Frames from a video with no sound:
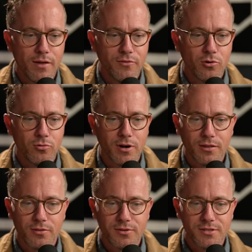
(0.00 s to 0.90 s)
whenever you're
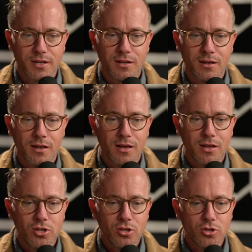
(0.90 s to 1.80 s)
ready, Thursday.
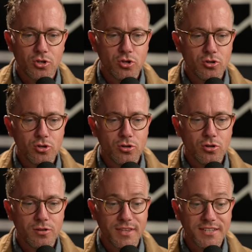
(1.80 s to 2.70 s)
Uh, yeah, hold on.
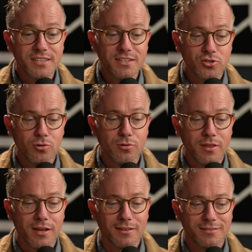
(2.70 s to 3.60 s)
This is a true
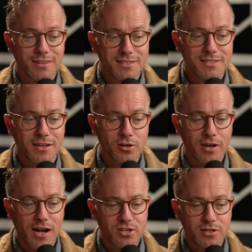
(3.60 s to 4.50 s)
thing. This is something you
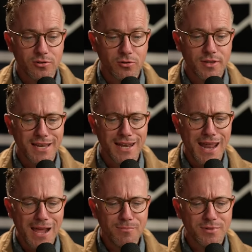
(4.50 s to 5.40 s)
could actually do. There's a
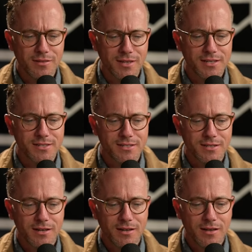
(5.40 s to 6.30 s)
name to
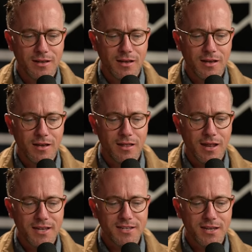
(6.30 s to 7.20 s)
this.
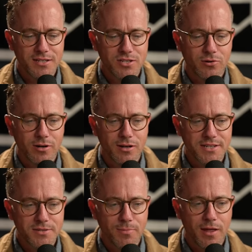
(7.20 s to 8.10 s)
It has a history,
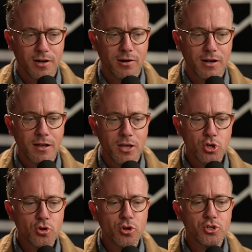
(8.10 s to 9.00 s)
has a pedigree.
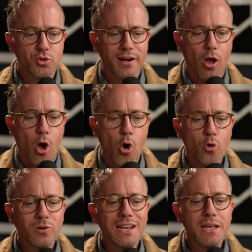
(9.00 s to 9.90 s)
You could drink
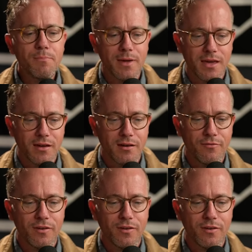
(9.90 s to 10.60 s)
only beer